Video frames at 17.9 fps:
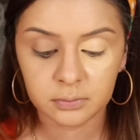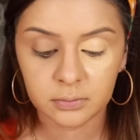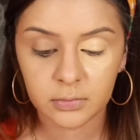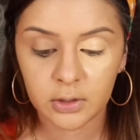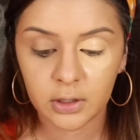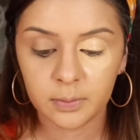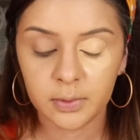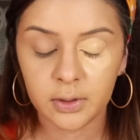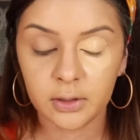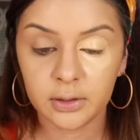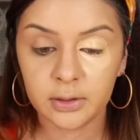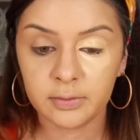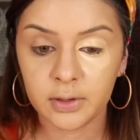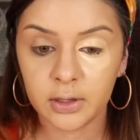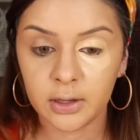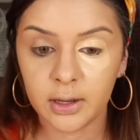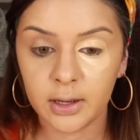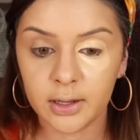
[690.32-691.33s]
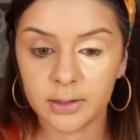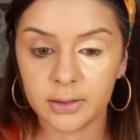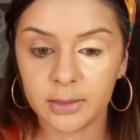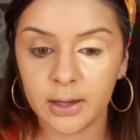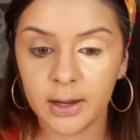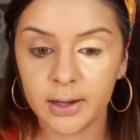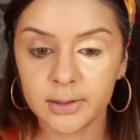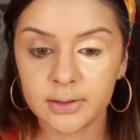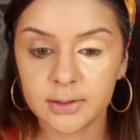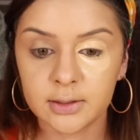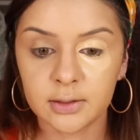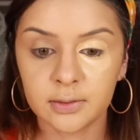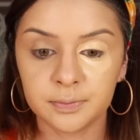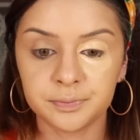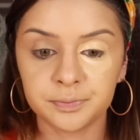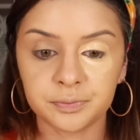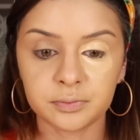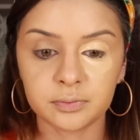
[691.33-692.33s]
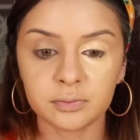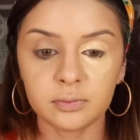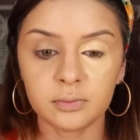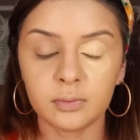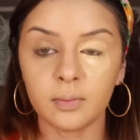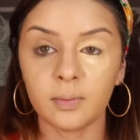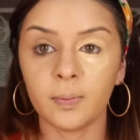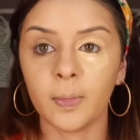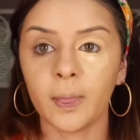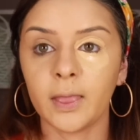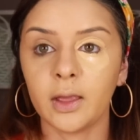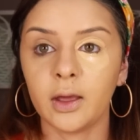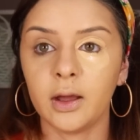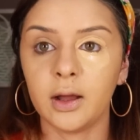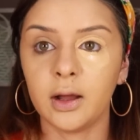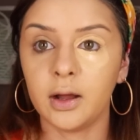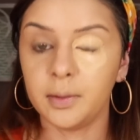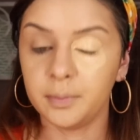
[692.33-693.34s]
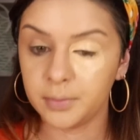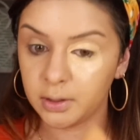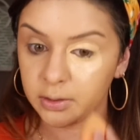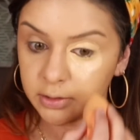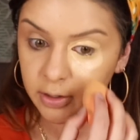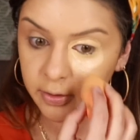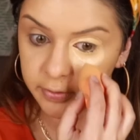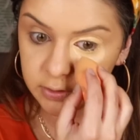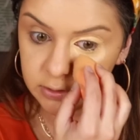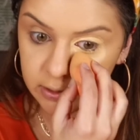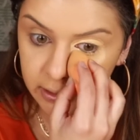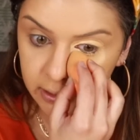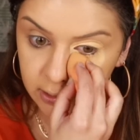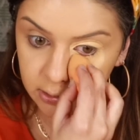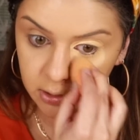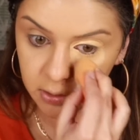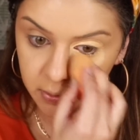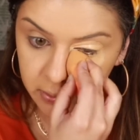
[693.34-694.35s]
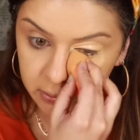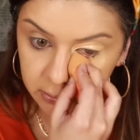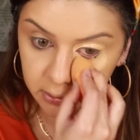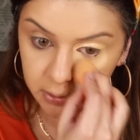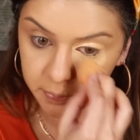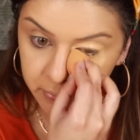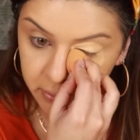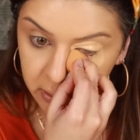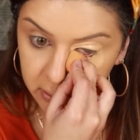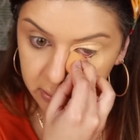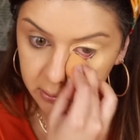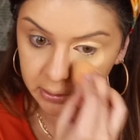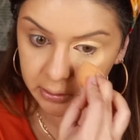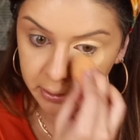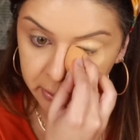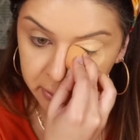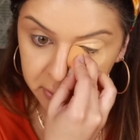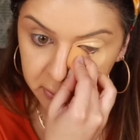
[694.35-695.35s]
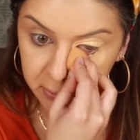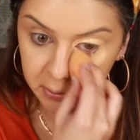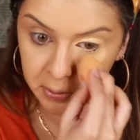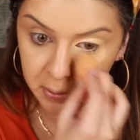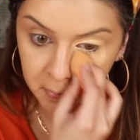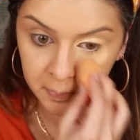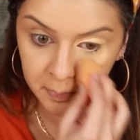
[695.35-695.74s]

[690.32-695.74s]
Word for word: So I'm going to leave it at that. Um, on the other side, I'll go a little bit lighter.